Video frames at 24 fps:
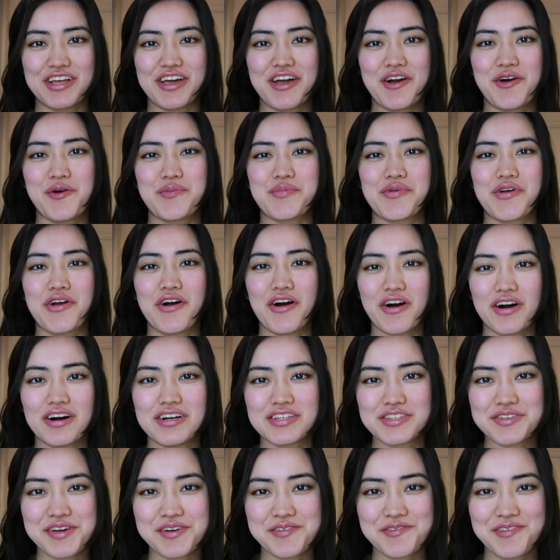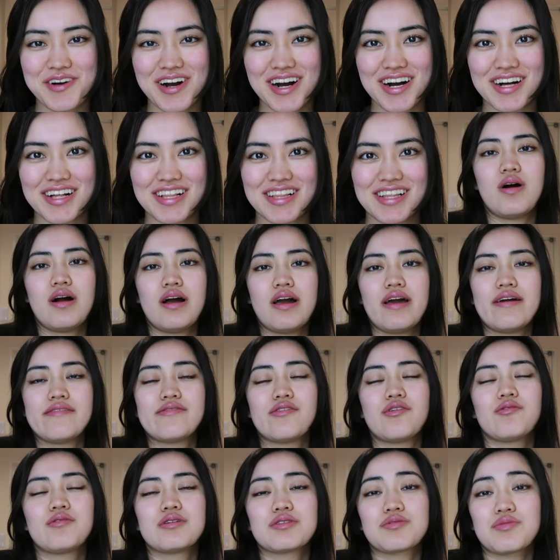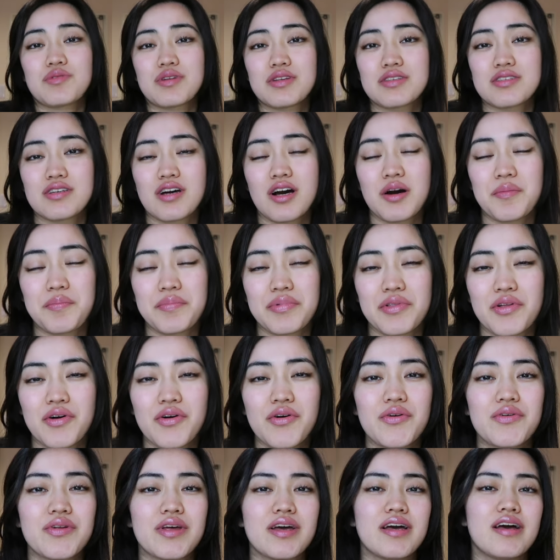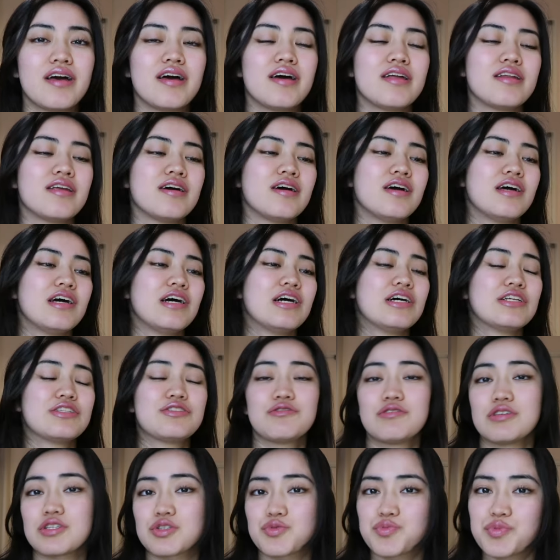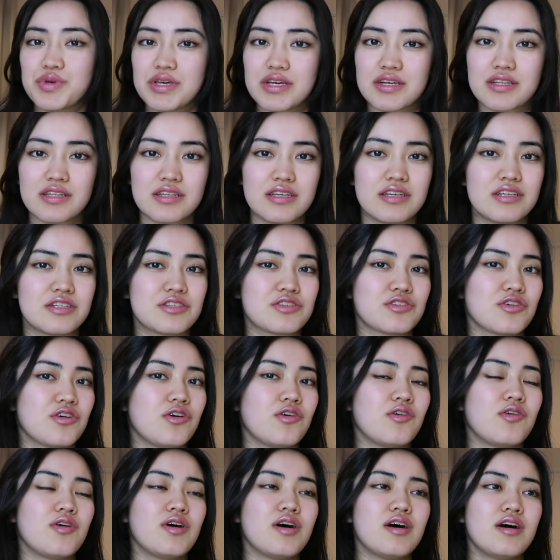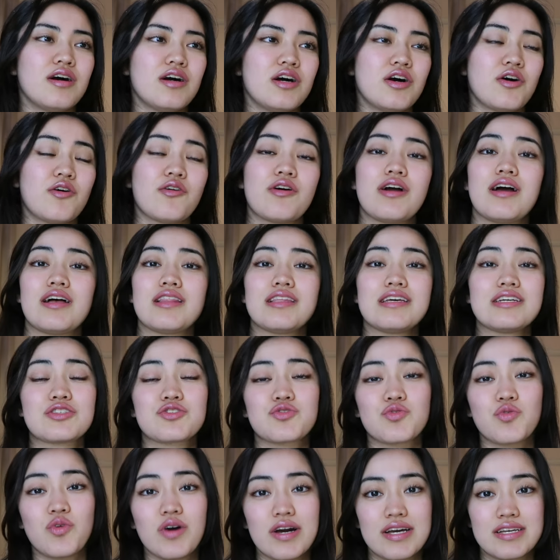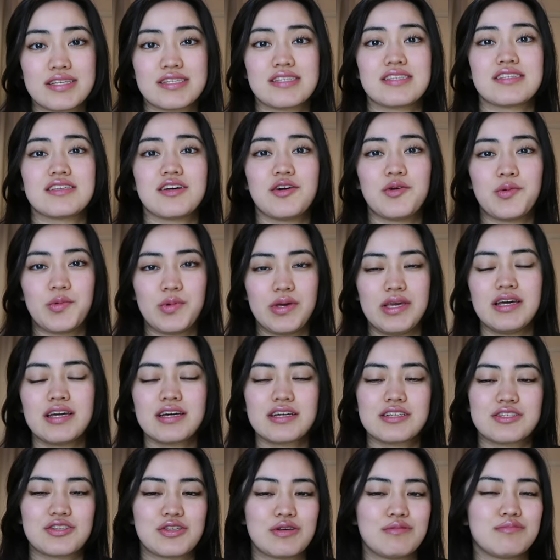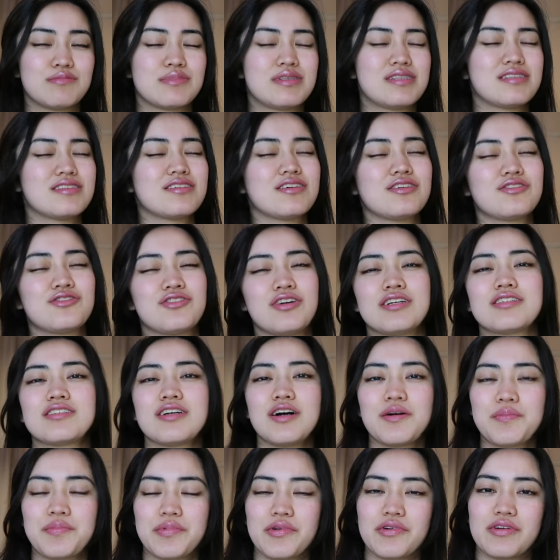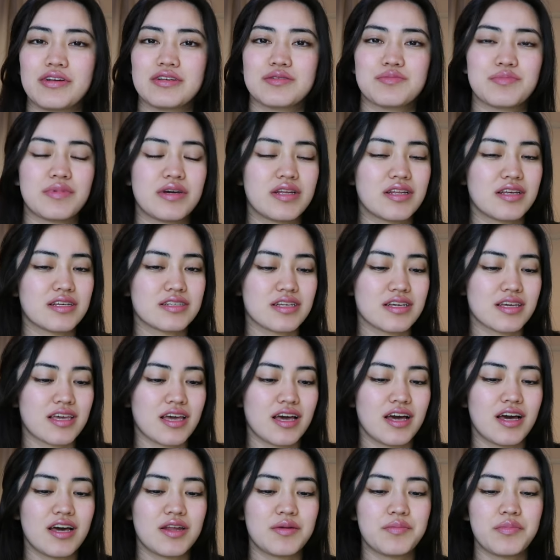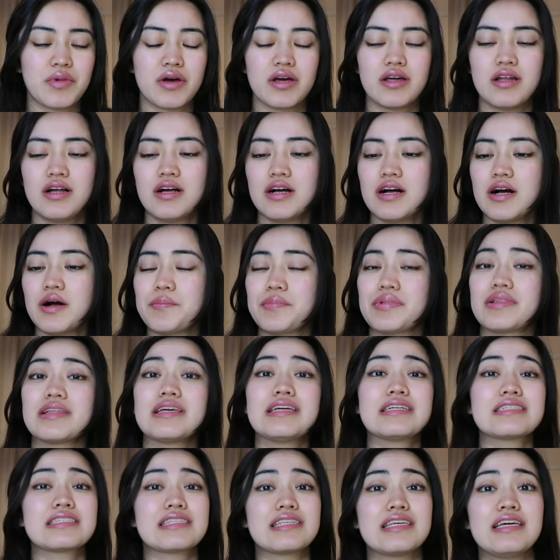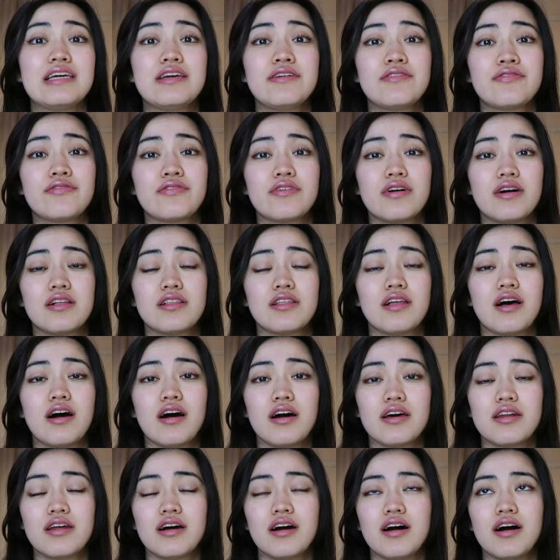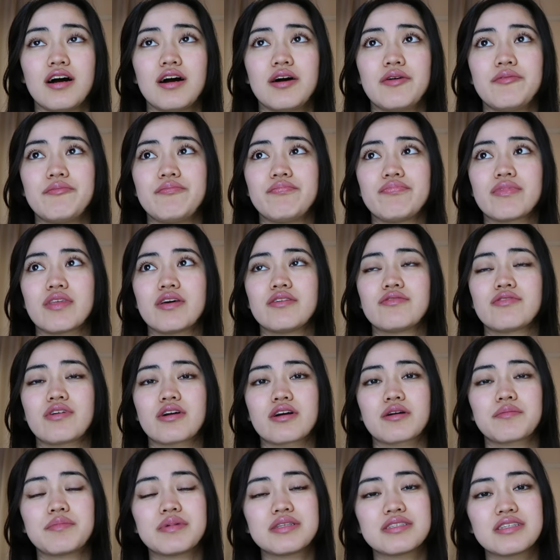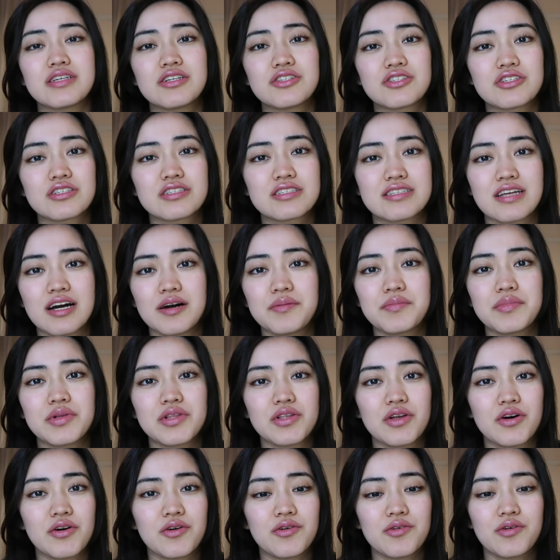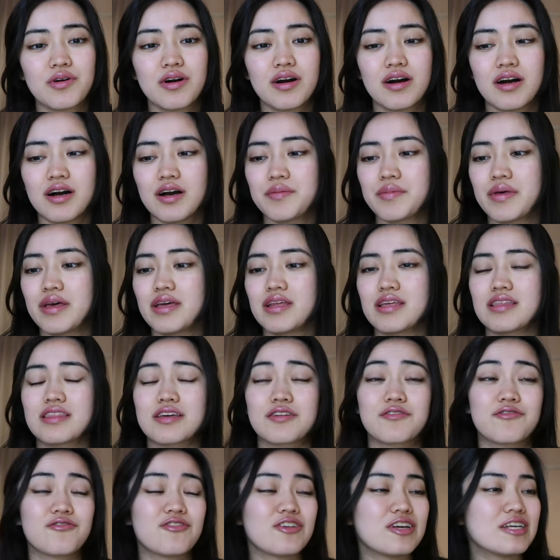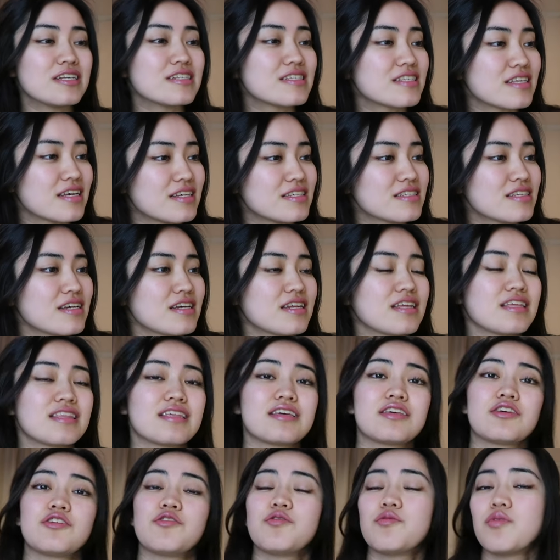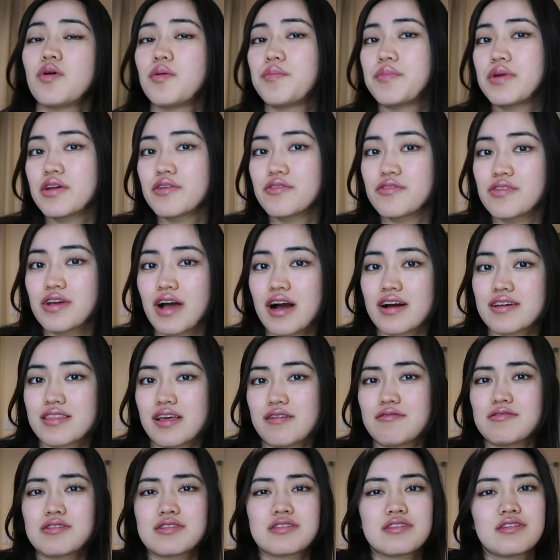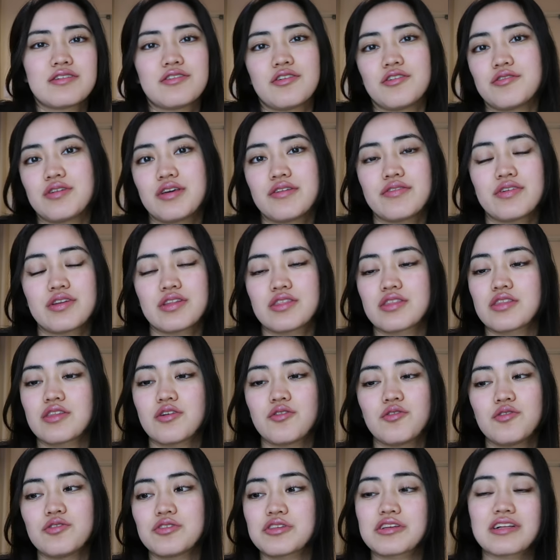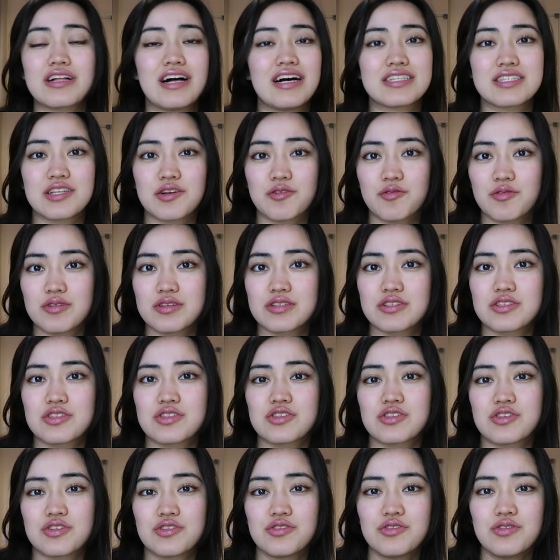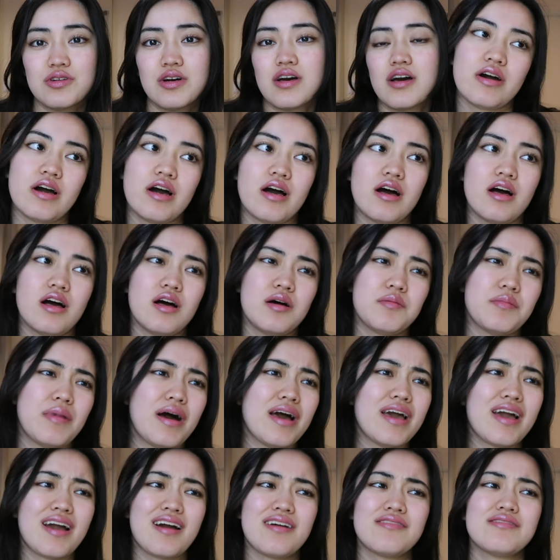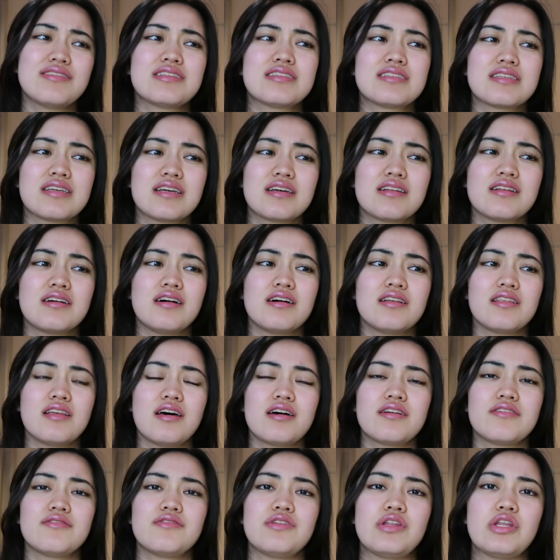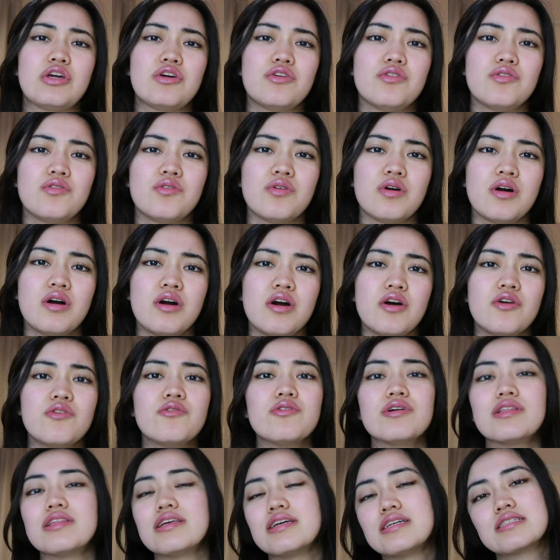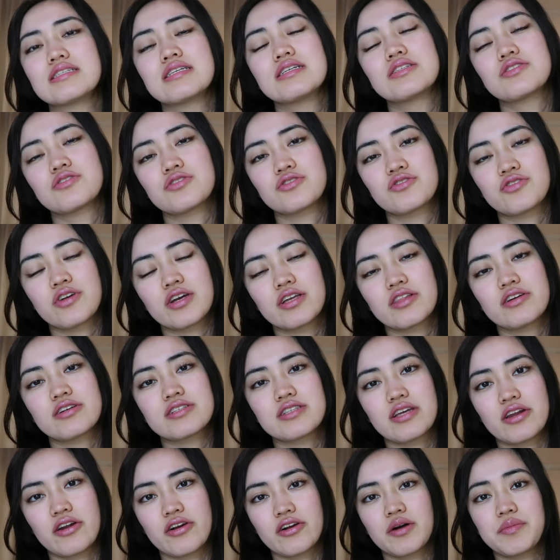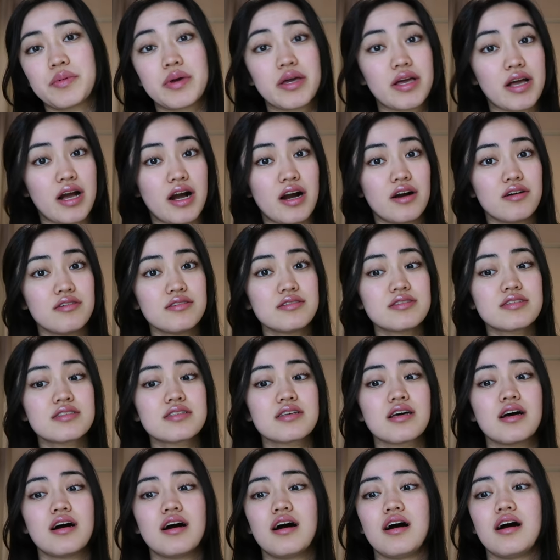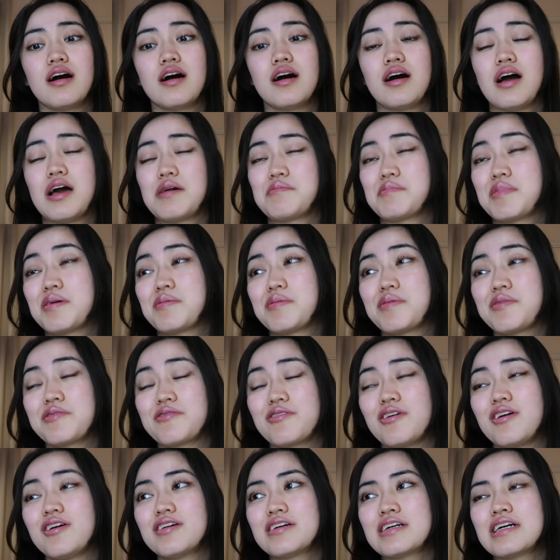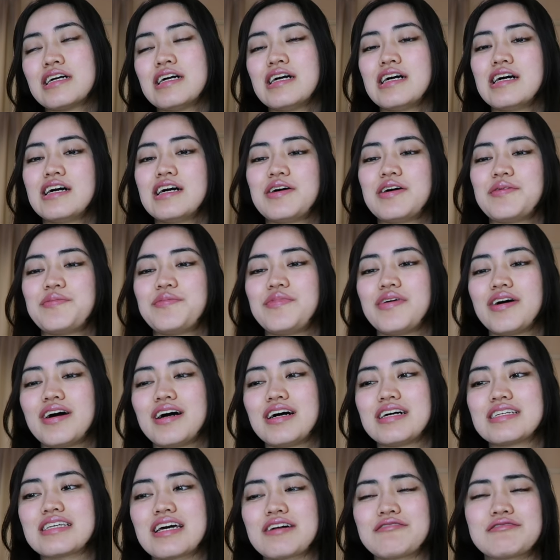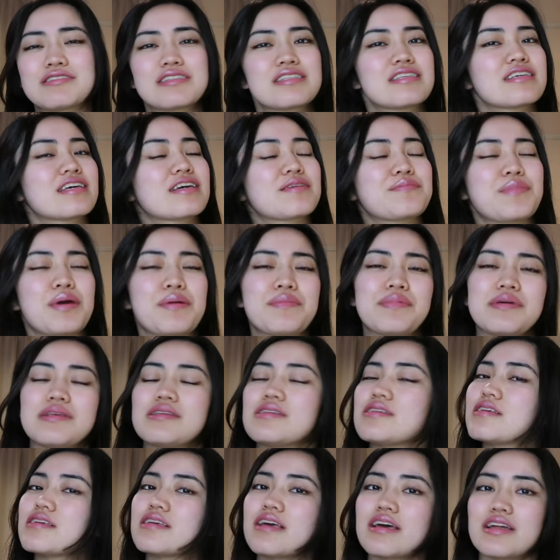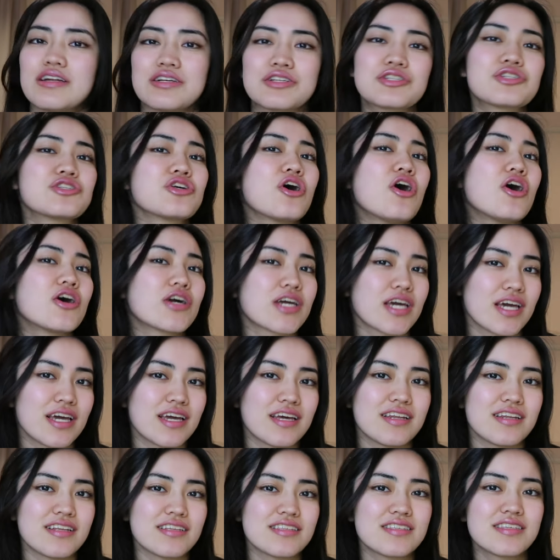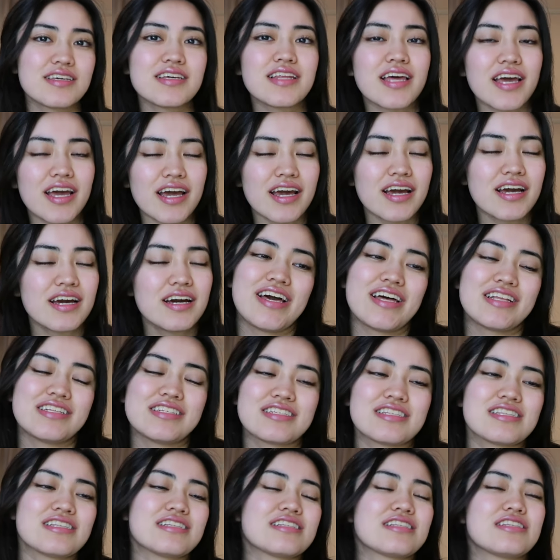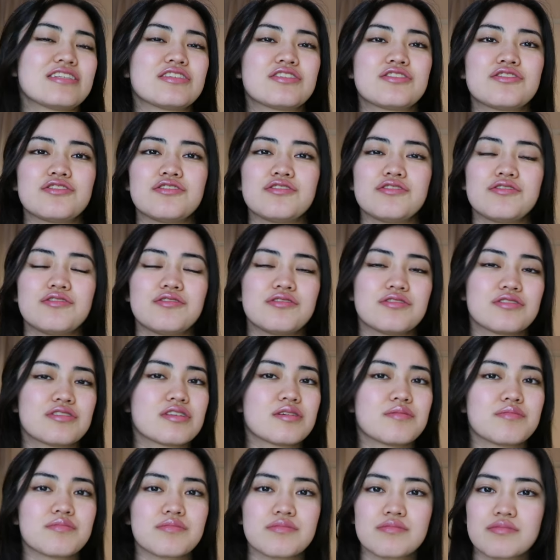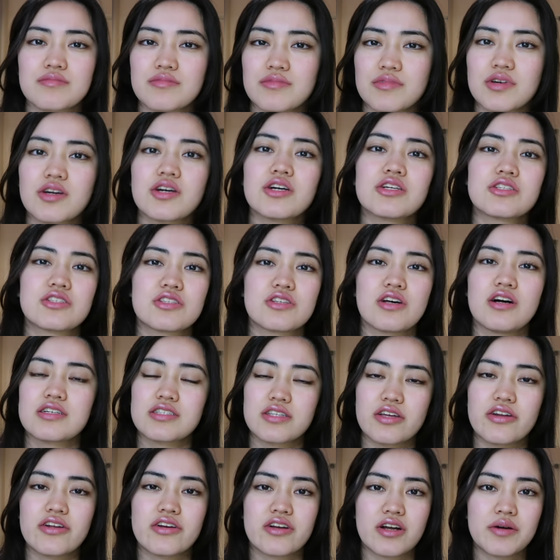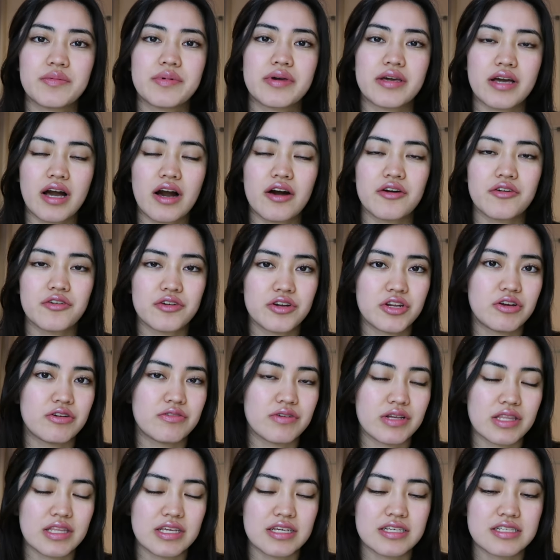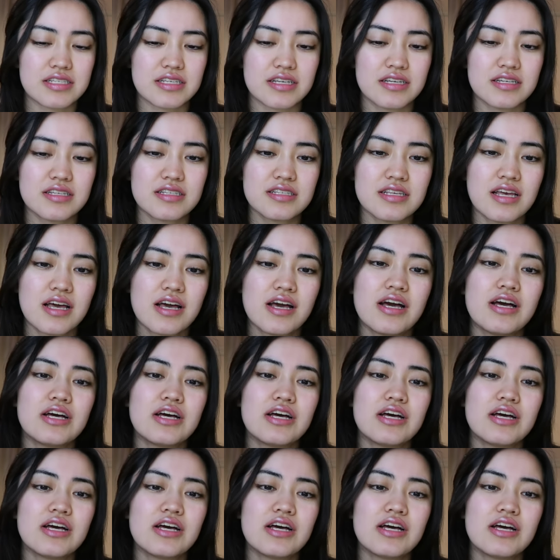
I hope you're all doing well. I've always wanted to upload and do this weekly, so or at least twice a week. So I'm still trying to upload as many as I can, but please leave a lot of recommendations down below. Anything recent, anything you want me to react that was, you know, even the old classic ones too. I haven't seen a lot of new releases or trailers that are coming out. I may be wrong, but I was thinking maybe get a song in today and just listen to some good songs that are coming out or new releases.